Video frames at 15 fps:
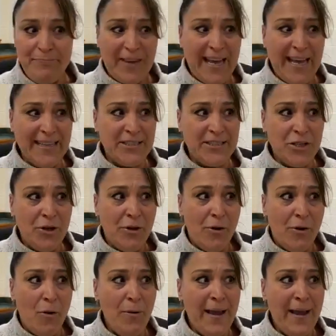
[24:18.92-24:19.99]
it's
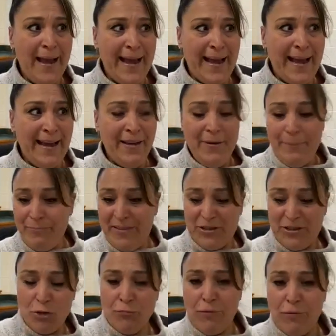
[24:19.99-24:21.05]
okay,
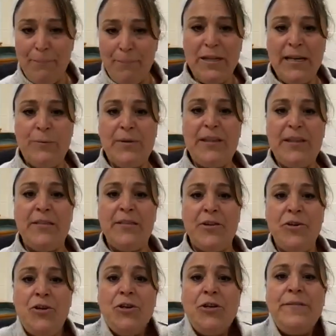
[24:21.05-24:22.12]
there's a rumbling within the
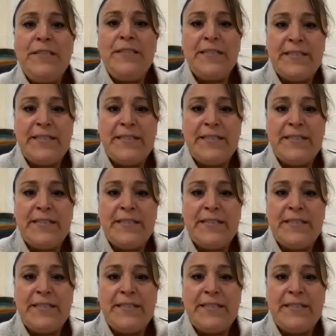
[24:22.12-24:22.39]
nervous